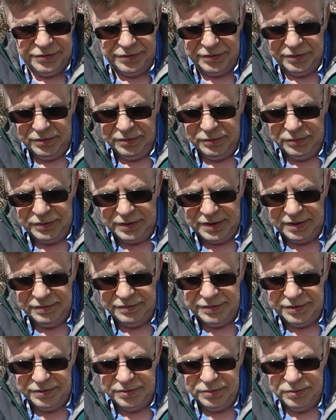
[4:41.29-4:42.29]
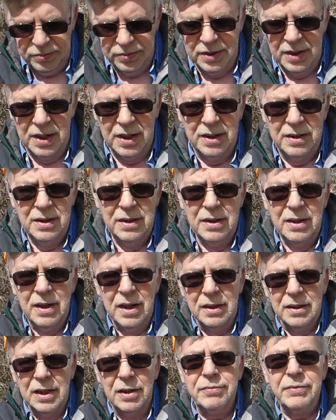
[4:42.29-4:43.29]
so it would give you a
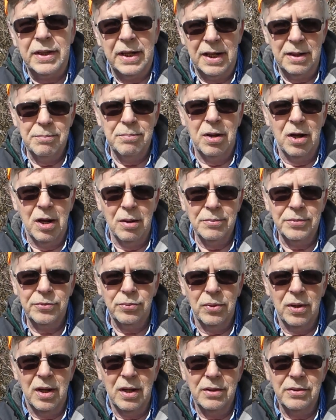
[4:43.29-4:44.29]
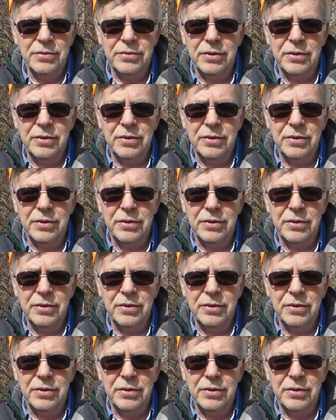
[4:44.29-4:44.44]
left-hand palm swell.